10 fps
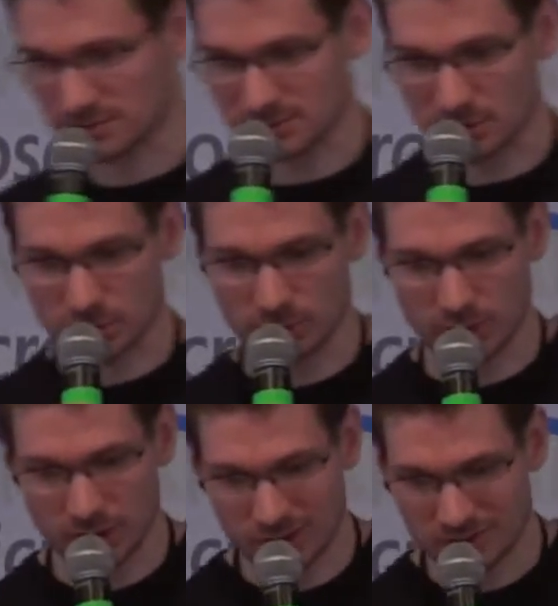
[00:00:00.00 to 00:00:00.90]
So
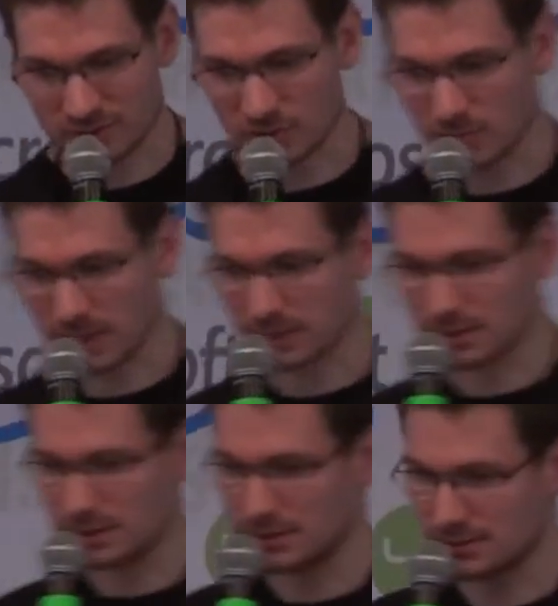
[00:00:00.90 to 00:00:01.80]
the fallback
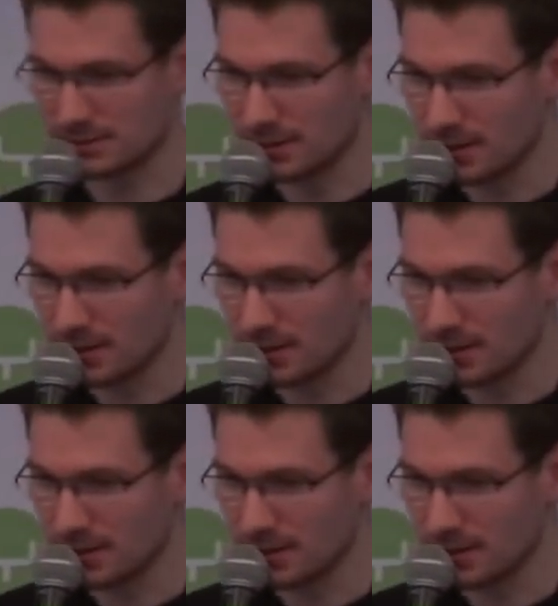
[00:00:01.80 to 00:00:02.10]
is